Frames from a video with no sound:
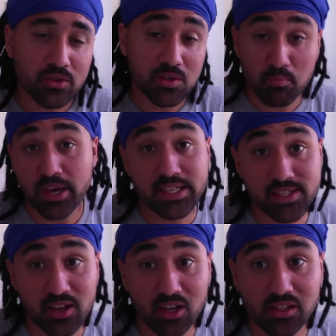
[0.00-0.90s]

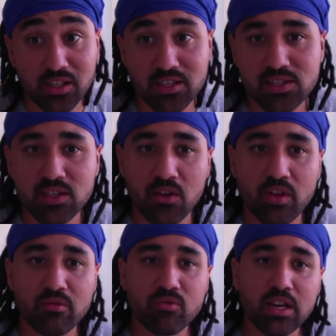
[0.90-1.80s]
debates like this. You know,
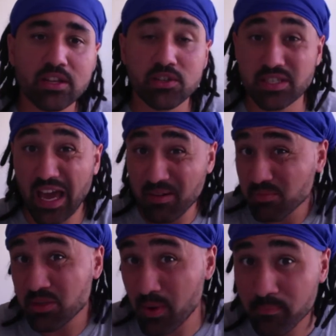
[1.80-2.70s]
they really just came
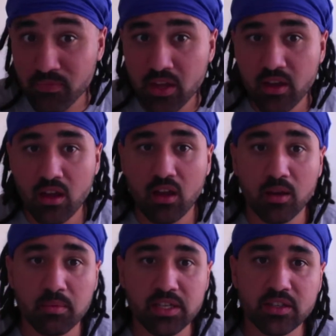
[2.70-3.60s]
to him.
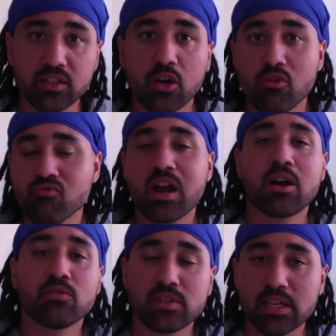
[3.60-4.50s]
Um, he didn't go
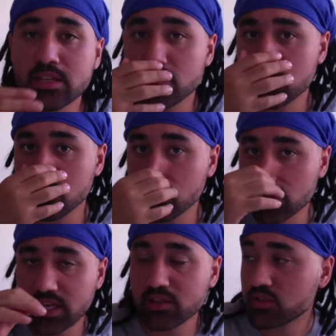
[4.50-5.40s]
around into the
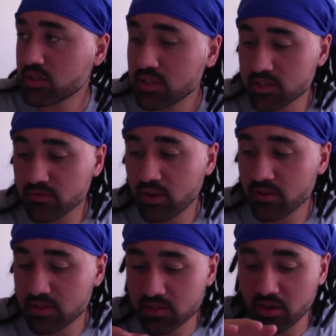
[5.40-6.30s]
Sadducees,
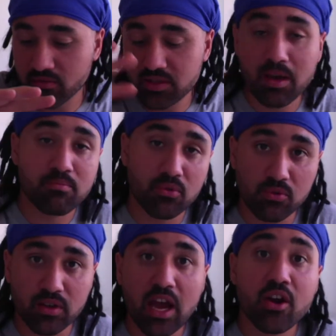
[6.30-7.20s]
Pharisees kind of temple
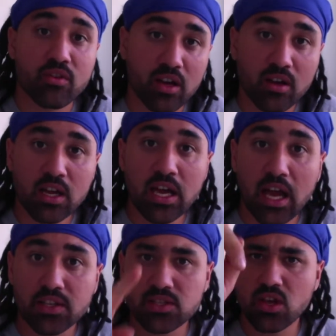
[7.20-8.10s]
and area
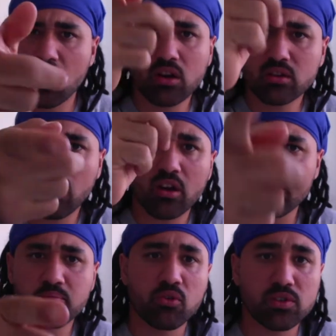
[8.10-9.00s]
and start kind
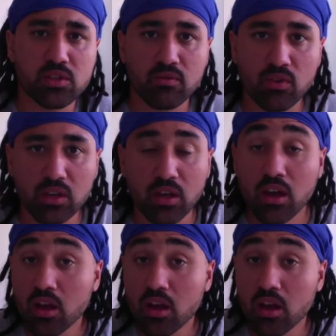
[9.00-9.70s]
of pointing the finger.